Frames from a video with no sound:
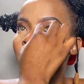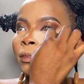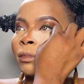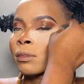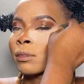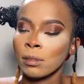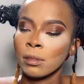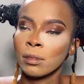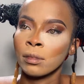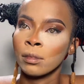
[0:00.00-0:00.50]

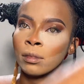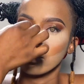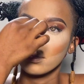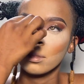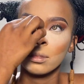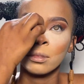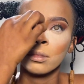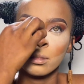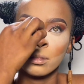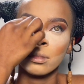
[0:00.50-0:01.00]
So I just
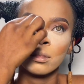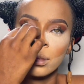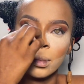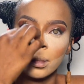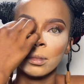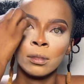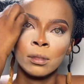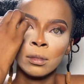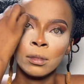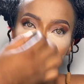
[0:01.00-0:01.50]
went in
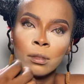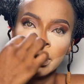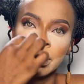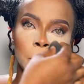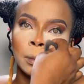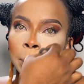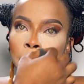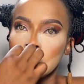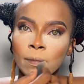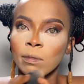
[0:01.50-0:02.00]
again with
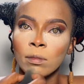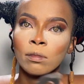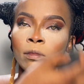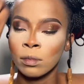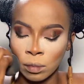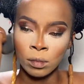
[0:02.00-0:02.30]
the same